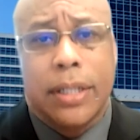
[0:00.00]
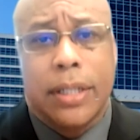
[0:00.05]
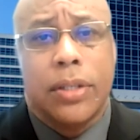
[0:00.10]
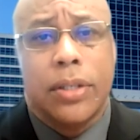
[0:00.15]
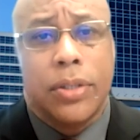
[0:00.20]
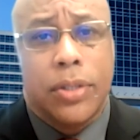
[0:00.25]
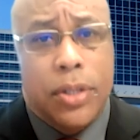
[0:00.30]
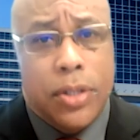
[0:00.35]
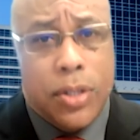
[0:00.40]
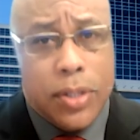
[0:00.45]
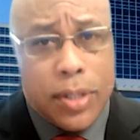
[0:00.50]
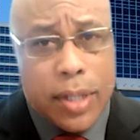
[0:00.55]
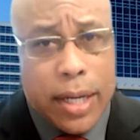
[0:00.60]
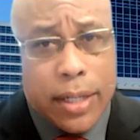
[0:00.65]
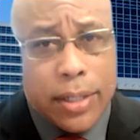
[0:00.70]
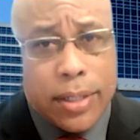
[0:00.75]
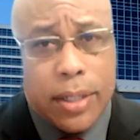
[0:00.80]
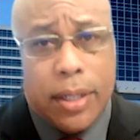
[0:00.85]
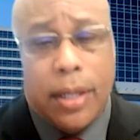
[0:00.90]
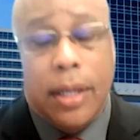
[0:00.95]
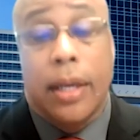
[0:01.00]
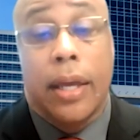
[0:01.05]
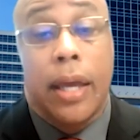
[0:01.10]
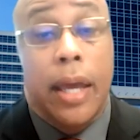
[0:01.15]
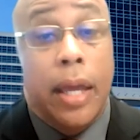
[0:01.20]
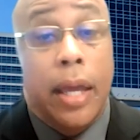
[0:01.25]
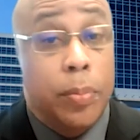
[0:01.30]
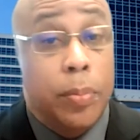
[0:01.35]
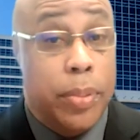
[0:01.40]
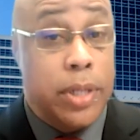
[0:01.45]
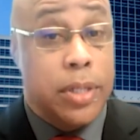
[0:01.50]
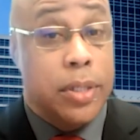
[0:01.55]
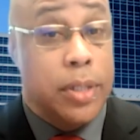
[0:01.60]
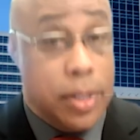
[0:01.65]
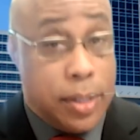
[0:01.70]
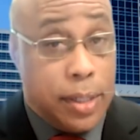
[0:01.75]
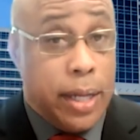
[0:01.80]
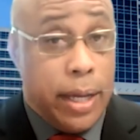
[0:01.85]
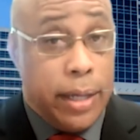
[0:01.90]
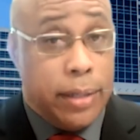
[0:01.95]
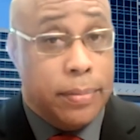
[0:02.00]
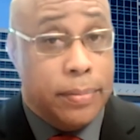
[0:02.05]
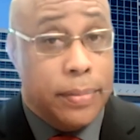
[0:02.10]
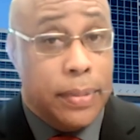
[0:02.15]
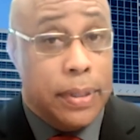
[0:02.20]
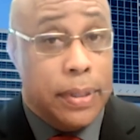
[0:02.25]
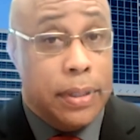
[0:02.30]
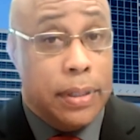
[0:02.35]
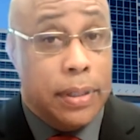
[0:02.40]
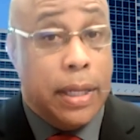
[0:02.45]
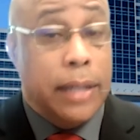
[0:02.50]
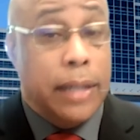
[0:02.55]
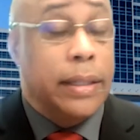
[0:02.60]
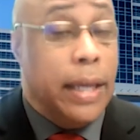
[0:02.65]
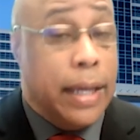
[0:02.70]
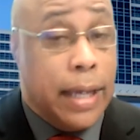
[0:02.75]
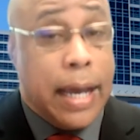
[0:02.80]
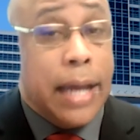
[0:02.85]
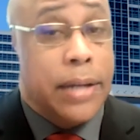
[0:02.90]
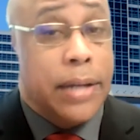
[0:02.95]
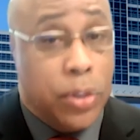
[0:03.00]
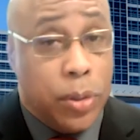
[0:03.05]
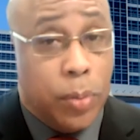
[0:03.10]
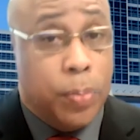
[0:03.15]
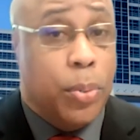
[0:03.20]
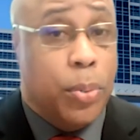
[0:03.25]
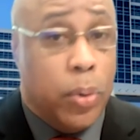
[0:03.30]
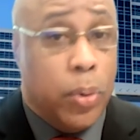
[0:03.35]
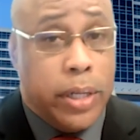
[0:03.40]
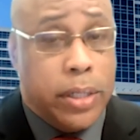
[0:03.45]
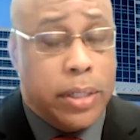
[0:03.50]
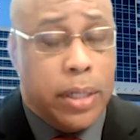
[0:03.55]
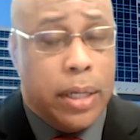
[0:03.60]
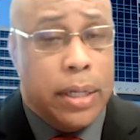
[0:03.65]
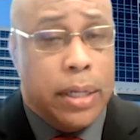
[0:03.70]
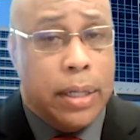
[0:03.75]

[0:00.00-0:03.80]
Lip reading: succinct, and businesslike. Like they got to the point.